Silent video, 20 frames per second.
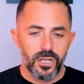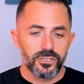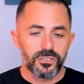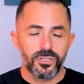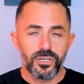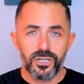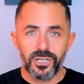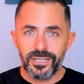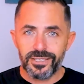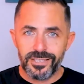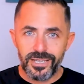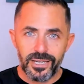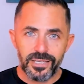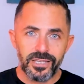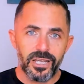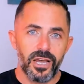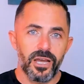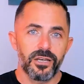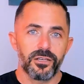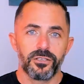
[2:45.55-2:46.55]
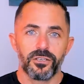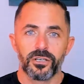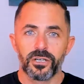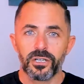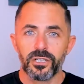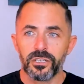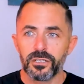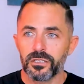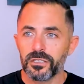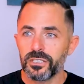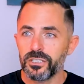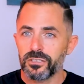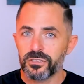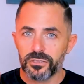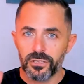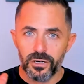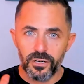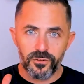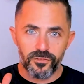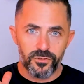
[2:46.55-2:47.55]
So you're going to take that. You're going to literally
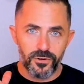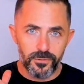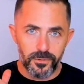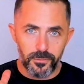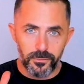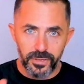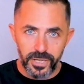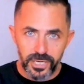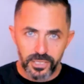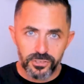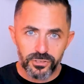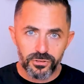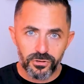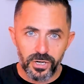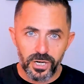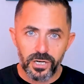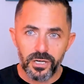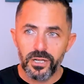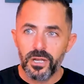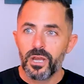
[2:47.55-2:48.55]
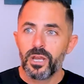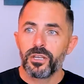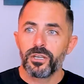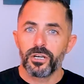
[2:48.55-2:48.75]
start from a blank screen.